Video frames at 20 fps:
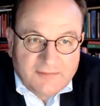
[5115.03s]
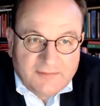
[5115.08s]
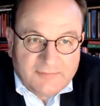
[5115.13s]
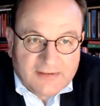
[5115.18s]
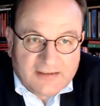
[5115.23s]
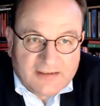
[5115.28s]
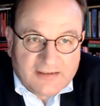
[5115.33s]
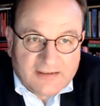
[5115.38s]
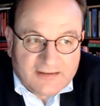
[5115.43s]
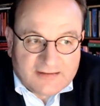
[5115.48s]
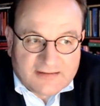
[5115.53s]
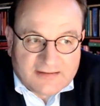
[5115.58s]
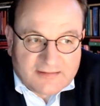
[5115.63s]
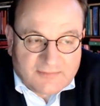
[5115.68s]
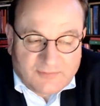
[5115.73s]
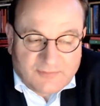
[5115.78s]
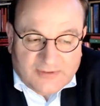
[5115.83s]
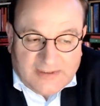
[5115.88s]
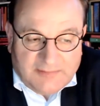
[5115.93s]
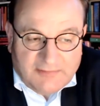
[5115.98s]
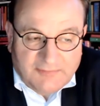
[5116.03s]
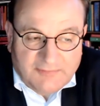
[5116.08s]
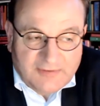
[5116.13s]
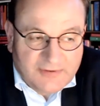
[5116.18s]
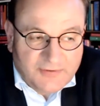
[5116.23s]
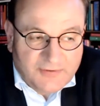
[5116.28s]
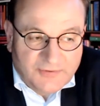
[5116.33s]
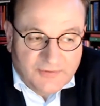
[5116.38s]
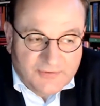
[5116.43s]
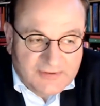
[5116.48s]
because whatever we
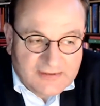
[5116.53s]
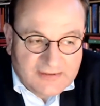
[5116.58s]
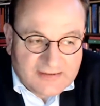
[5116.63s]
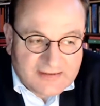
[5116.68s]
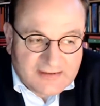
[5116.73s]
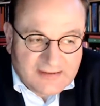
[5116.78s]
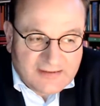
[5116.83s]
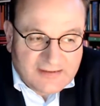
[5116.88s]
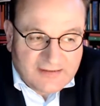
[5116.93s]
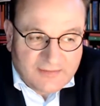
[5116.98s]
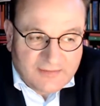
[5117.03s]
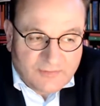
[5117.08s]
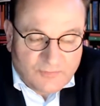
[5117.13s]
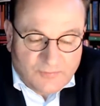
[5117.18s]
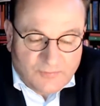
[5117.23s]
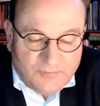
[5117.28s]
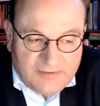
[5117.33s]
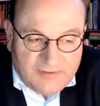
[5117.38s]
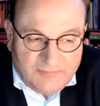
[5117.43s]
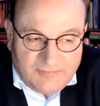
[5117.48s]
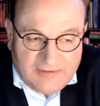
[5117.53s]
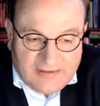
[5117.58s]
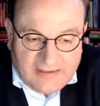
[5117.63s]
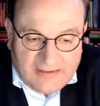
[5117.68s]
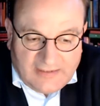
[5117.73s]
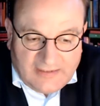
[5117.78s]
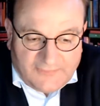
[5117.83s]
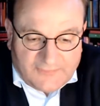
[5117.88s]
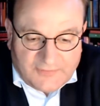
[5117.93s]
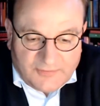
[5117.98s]
do is uh, we we
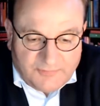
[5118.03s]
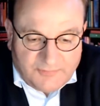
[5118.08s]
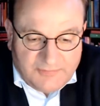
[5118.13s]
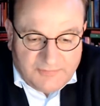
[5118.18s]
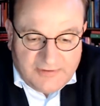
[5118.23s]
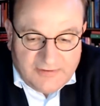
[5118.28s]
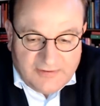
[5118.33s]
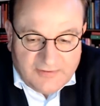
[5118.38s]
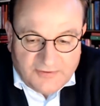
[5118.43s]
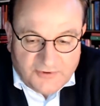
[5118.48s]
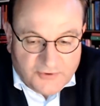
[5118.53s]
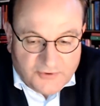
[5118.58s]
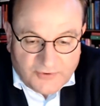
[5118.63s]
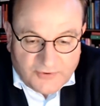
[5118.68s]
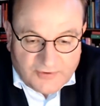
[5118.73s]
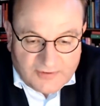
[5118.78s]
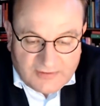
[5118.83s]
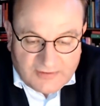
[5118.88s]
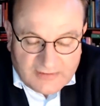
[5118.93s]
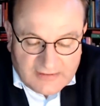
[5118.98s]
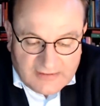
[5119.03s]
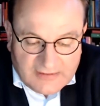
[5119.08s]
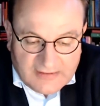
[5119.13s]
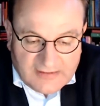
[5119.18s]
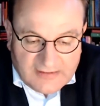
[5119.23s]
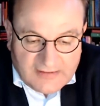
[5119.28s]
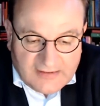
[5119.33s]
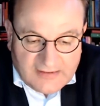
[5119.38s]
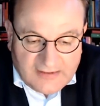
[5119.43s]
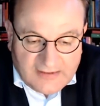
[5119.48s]
have to be sure,
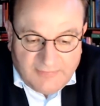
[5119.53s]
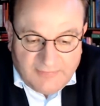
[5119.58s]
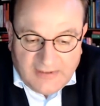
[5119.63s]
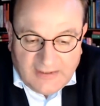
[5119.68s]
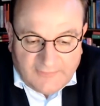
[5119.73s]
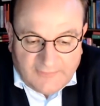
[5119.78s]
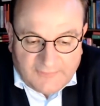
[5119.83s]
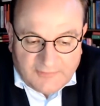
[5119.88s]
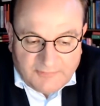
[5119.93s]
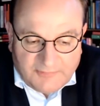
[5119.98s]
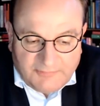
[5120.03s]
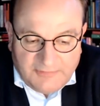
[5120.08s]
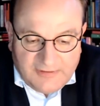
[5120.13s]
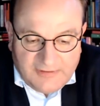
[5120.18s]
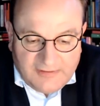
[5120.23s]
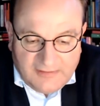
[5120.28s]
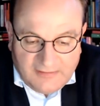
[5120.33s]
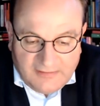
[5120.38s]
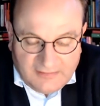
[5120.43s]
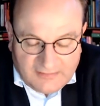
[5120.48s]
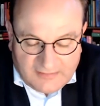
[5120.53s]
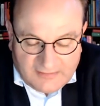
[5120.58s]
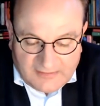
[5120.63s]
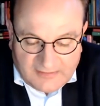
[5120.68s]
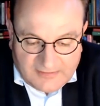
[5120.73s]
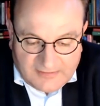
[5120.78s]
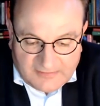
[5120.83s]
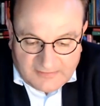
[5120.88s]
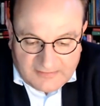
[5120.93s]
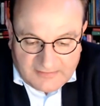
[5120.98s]
and we have to be
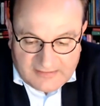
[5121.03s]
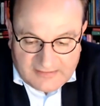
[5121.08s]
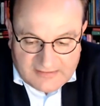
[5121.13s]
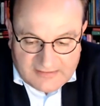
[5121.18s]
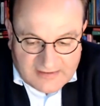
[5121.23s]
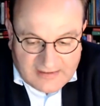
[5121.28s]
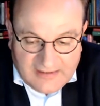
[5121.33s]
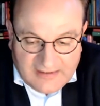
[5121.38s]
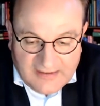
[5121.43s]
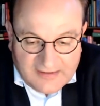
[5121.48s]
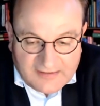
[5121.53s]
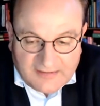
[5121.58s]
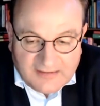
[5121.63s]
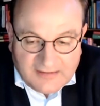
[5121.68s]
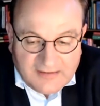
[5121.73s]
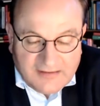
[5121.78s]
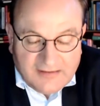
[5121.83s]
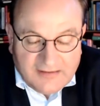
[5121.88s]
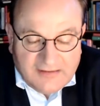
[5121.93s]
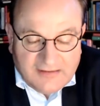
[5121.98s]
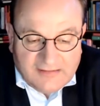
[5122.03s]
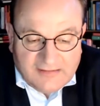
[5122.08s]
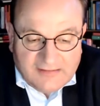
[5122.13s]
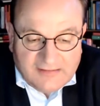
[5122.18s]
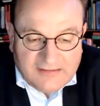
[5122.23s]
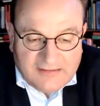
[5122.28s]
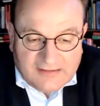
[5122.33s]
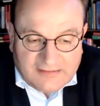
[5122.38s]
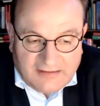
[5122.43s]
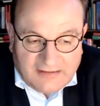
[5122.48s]
uh, it's clear
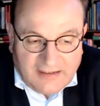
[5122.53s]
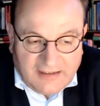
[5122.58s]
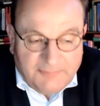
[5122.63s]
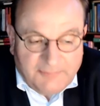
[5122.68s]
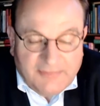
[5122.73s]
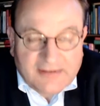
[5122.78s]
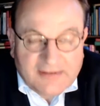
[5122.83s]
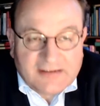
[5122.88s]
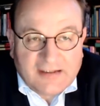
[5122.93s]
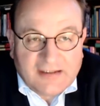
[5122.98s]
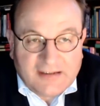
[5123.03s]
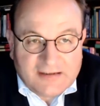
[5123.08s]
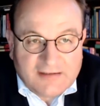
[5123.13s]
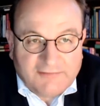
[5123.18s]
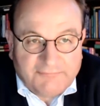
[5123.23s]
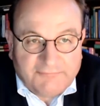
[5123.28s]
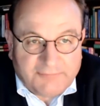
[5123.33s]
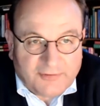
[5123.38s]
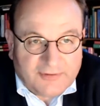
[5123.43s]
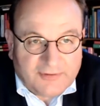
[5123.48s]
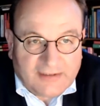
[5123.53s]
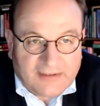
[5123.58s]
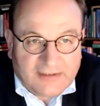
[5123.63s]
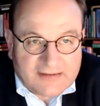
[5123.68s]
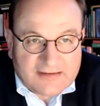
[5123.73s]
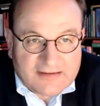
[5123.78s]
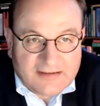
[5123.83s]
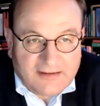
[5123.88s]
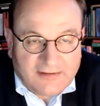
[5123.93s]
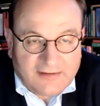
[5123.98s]
that carbon intensive
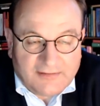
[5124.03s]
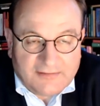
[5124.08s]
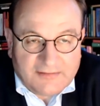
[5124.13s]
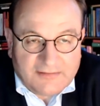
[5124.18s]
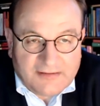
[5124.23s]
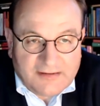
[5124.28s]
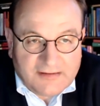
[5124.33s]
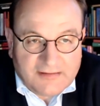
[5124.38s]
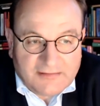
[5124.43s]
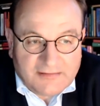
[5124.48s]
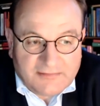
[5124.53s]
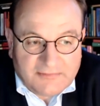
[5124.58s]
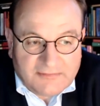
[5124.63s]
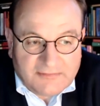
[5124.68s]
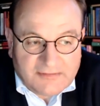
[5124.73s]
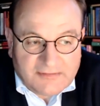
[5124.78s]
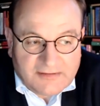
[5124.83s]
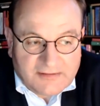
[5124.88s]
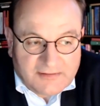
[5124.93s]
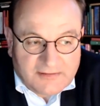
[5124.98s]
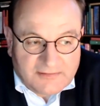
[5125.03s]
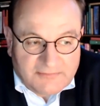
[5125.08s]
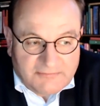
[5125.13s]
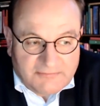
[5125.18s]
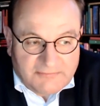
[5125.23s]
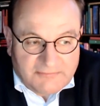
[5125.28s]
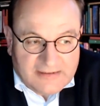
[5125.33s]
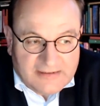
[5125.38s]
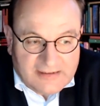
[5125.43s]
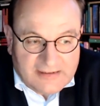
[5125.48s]
products are uh, uh
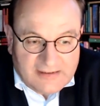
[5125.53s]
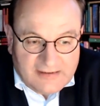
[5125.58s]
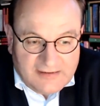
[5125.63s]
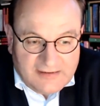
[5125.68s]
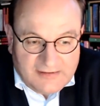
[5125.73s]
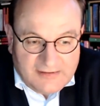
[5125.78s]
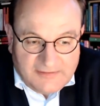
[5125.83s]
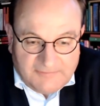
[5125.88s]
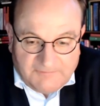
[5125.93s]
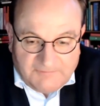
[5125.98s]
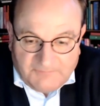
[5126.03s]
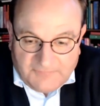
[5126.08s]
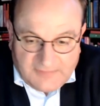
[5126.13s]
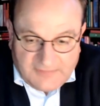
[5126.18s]
basically